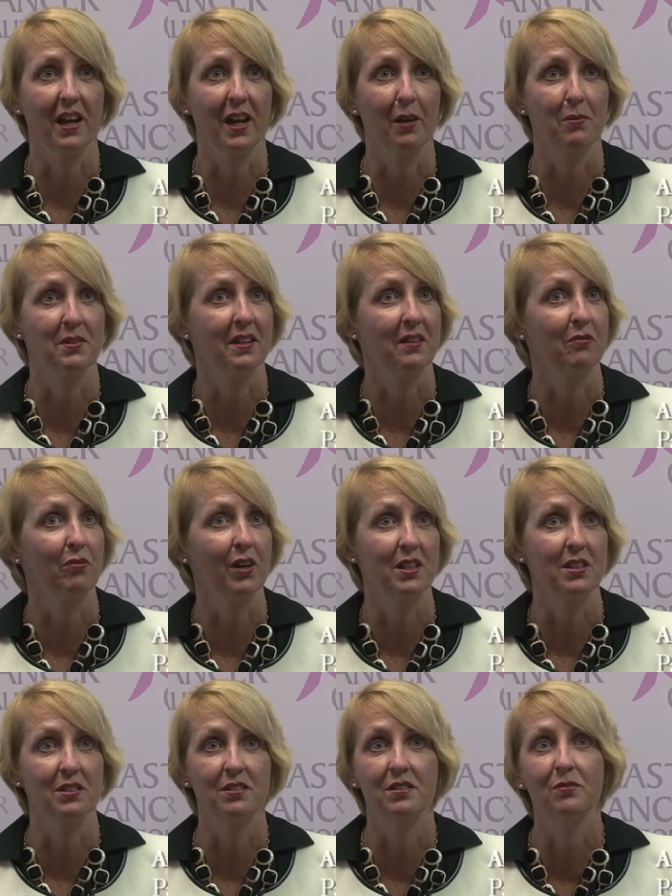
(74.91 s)
I was at a
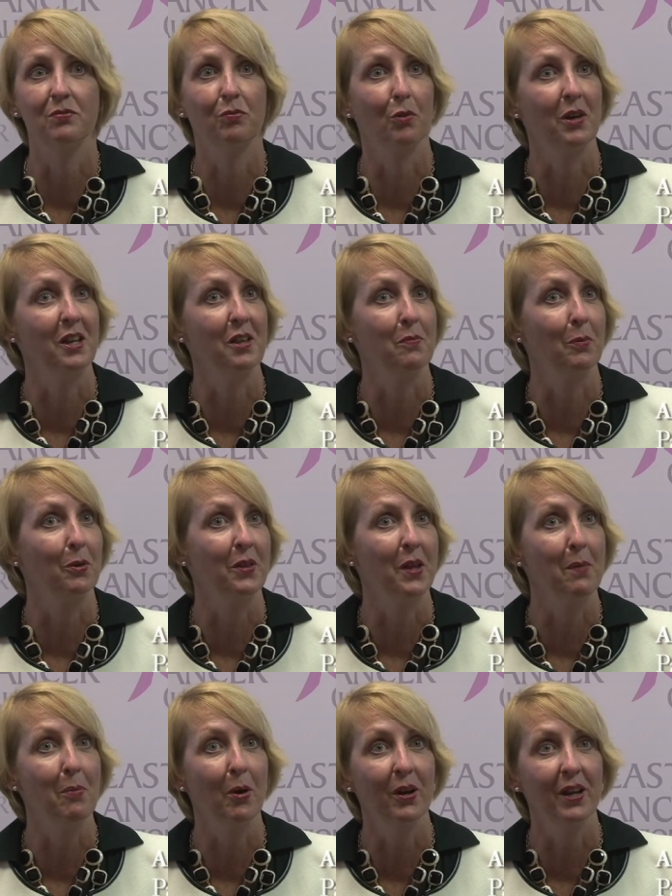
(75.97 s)
friend's 40th birthday
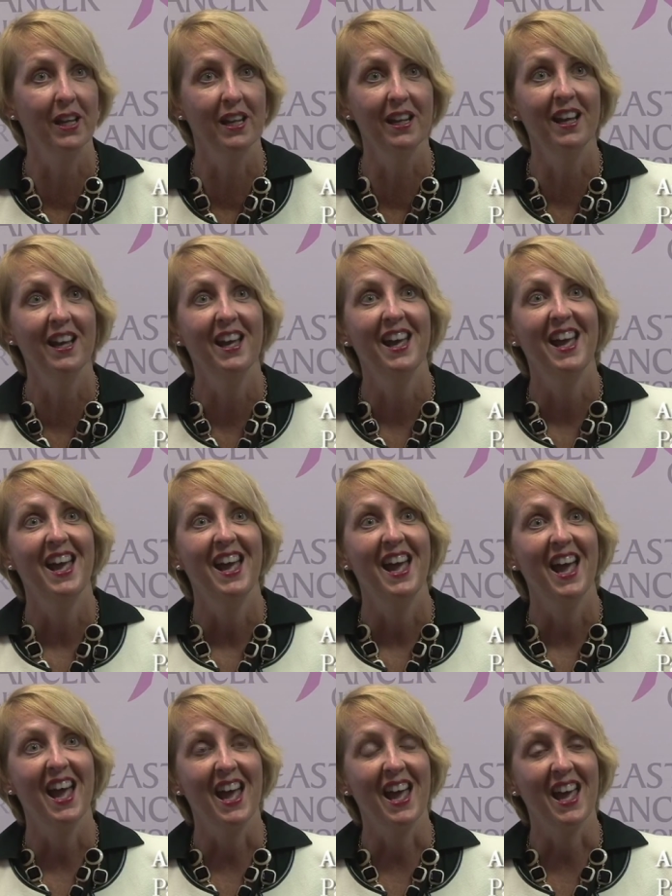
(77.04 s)
party,
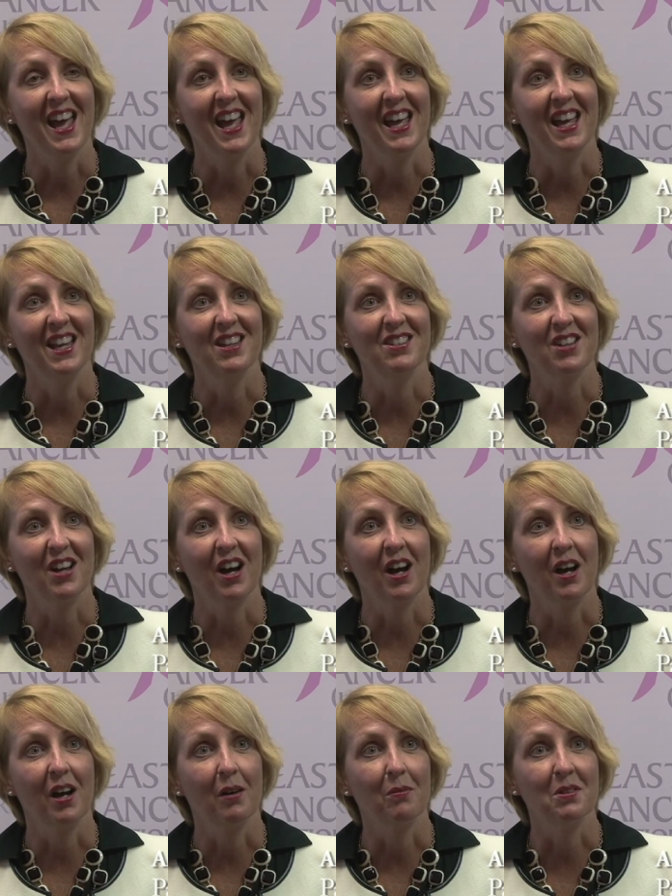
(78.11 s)
and
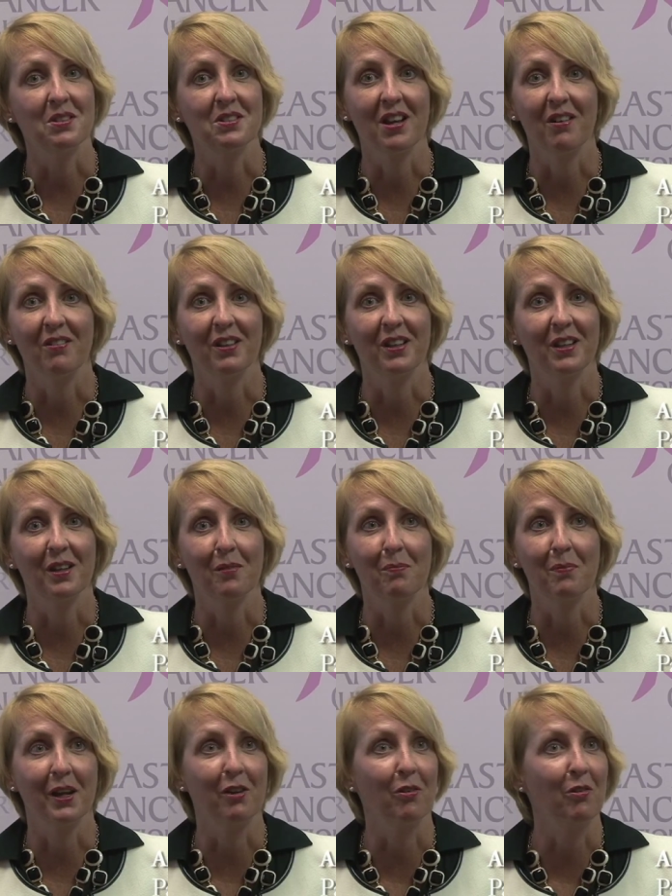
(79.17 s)
I was telling
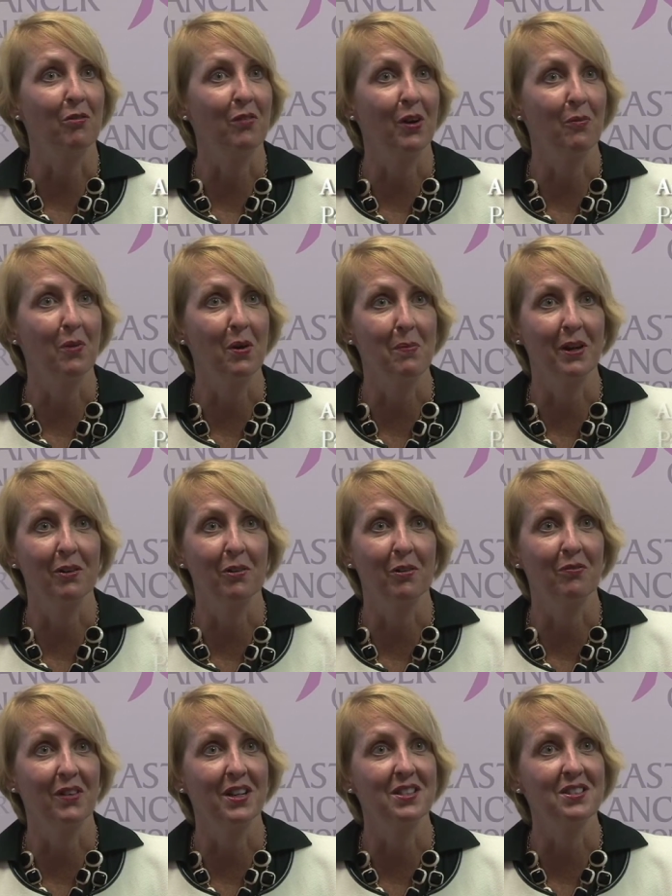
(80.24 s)
my girlfriend, one of my
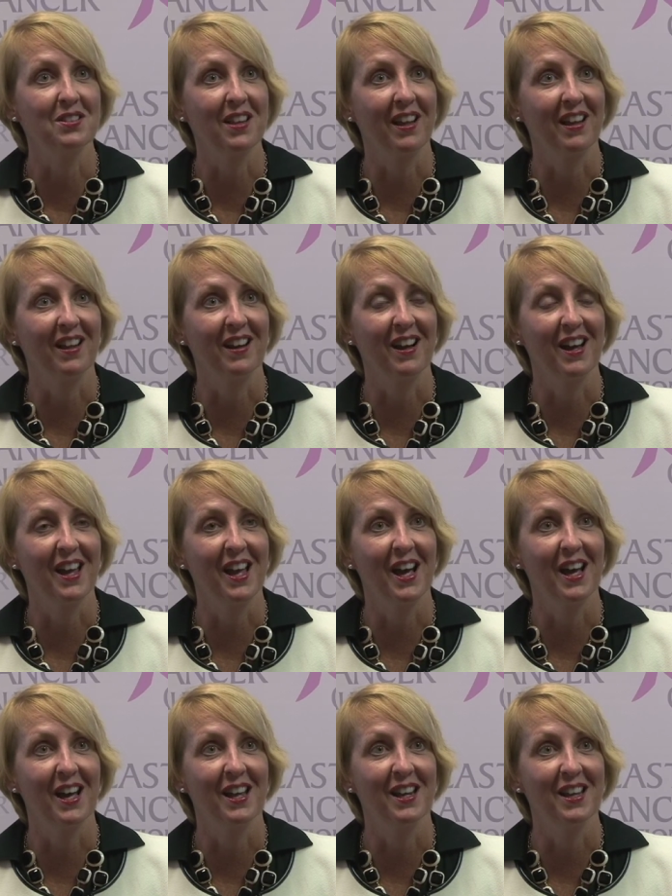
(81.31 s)
girlfriends, that I
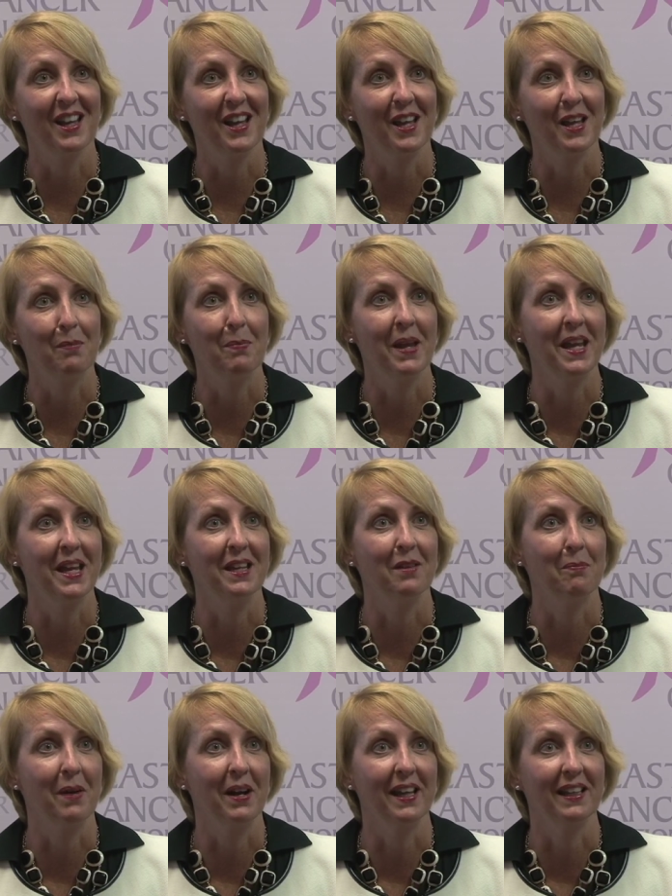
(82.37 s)
had a pain in
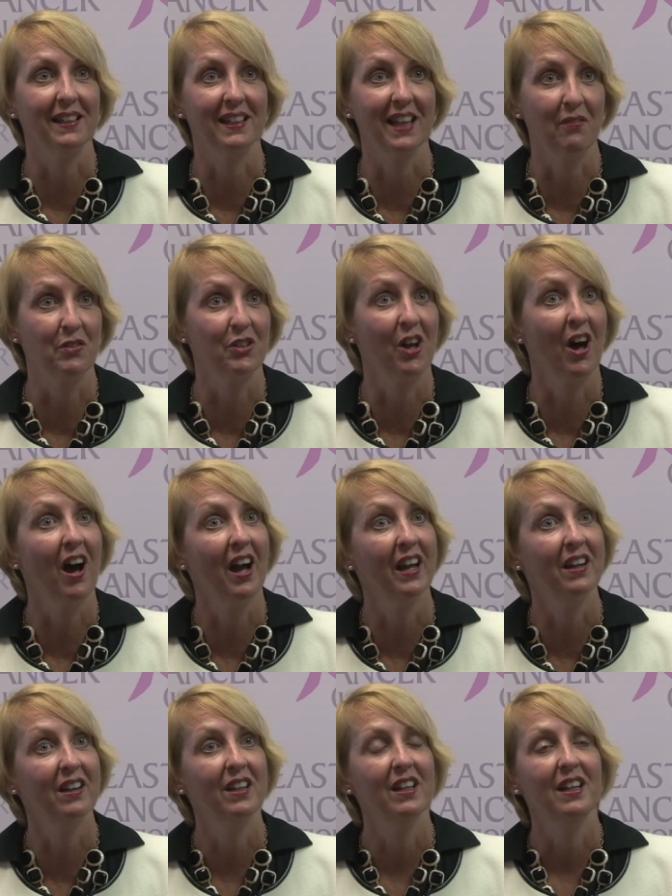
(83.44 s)
my left
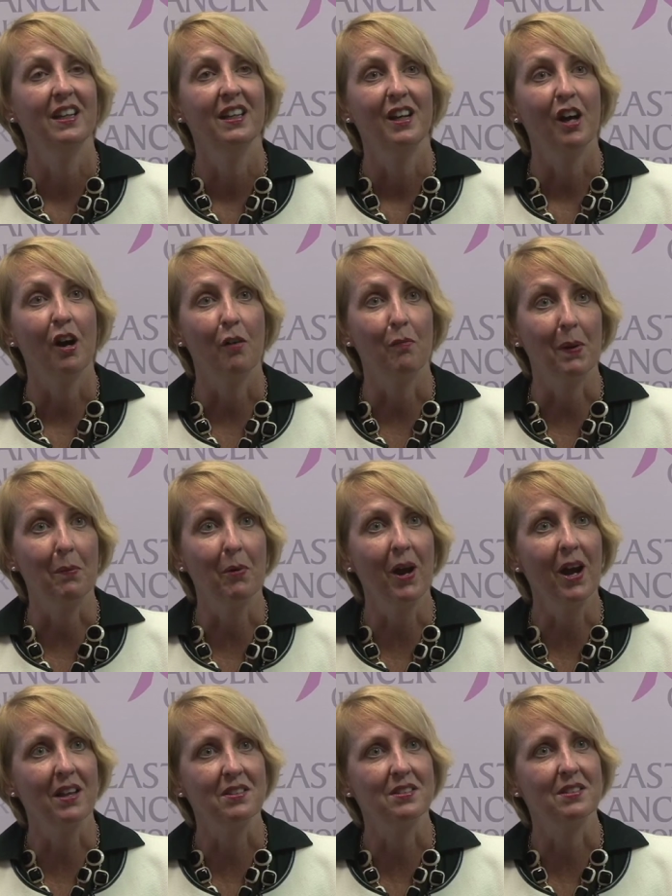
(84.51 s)
side of my
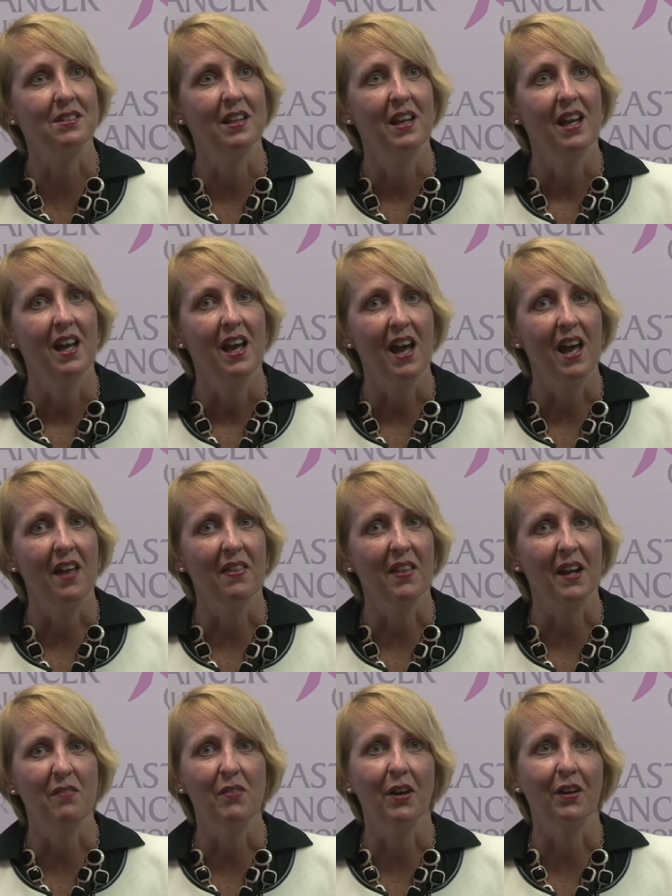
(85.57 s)
breast, and then
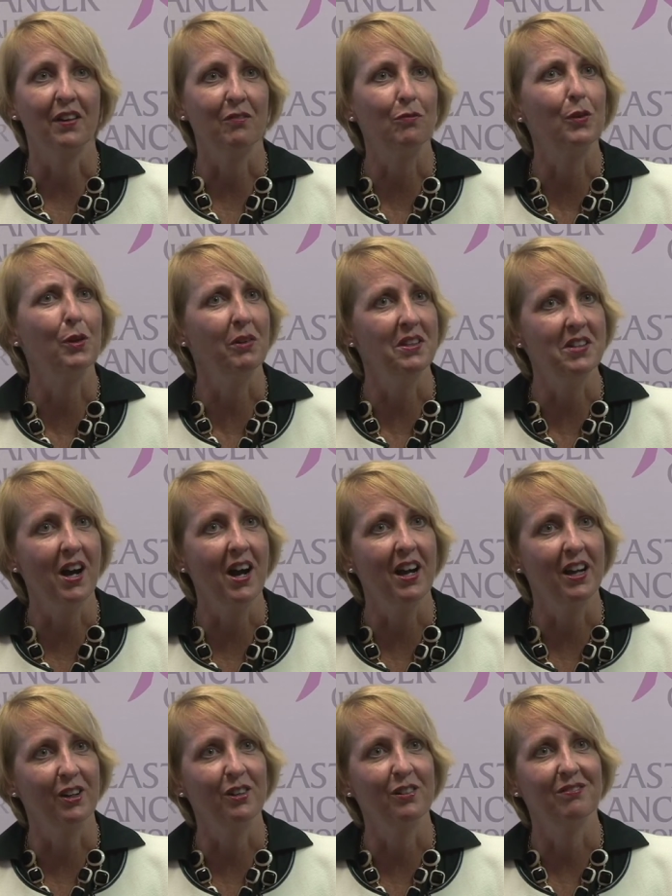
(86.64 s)
I felt really
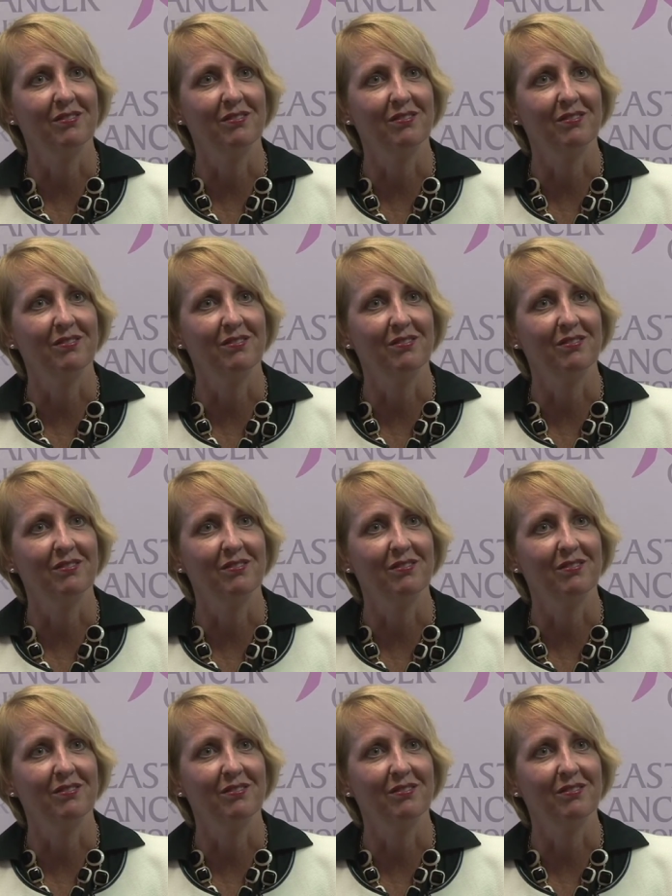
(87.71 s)
tired,